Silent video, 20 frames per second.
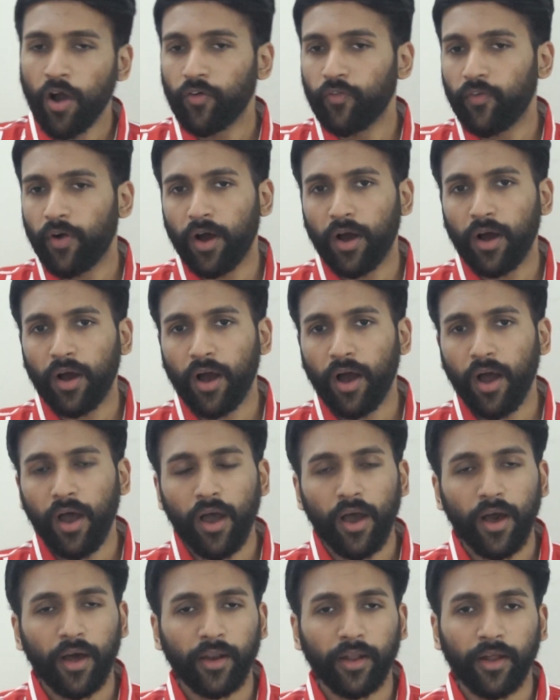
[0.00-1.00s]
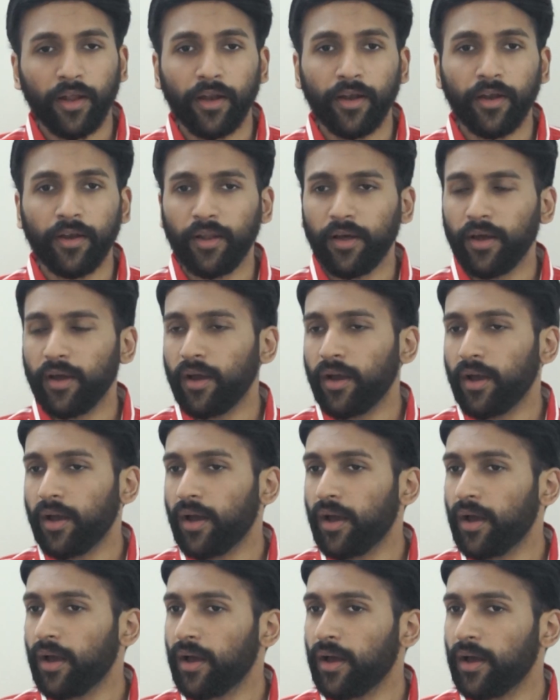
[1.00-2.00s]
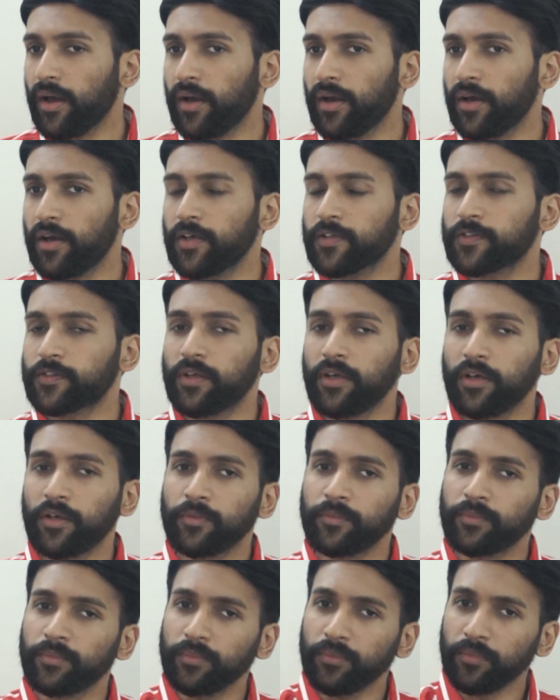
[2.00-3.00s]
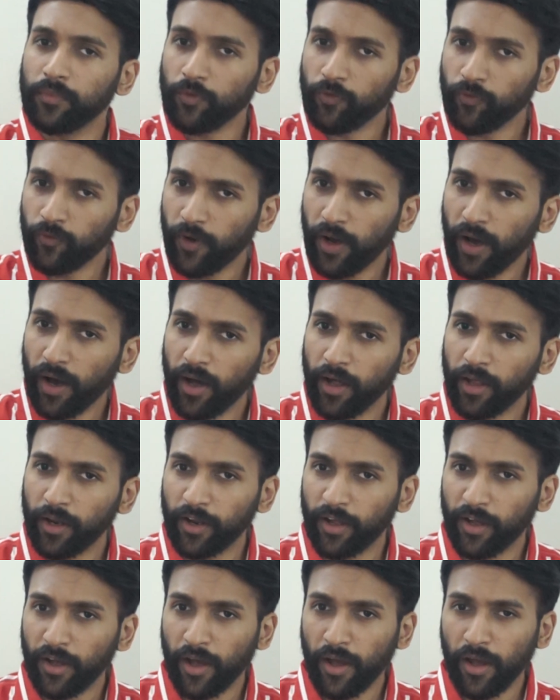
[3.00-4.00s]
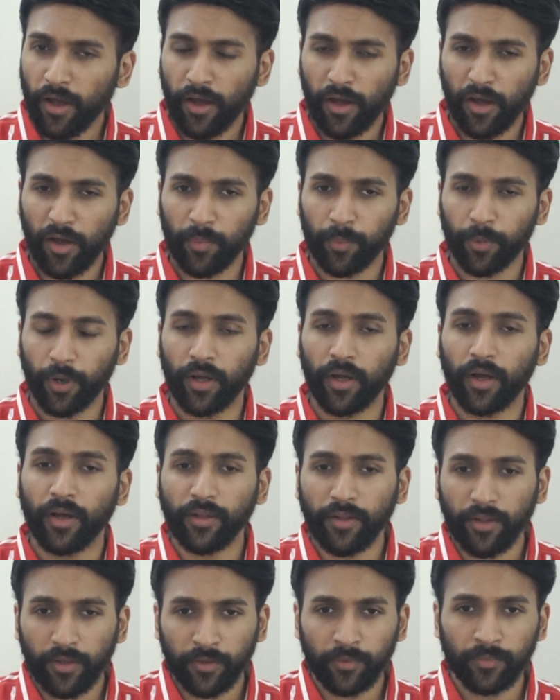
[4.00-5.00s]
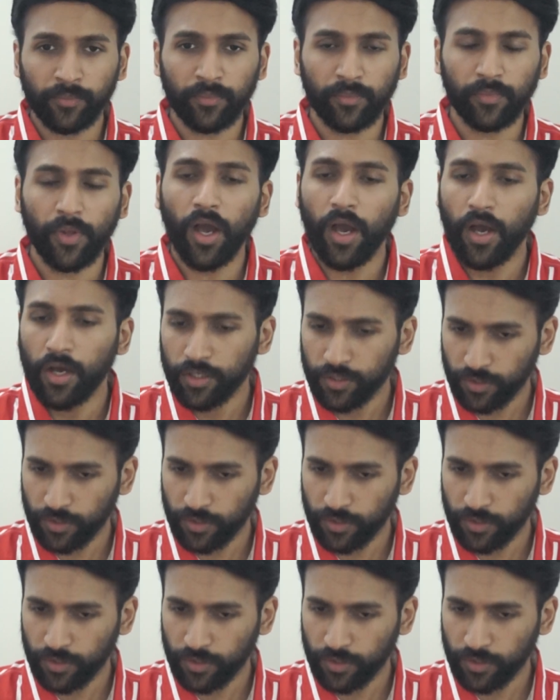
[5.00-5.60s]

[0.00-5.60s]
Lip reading: Varanasyam Varapradam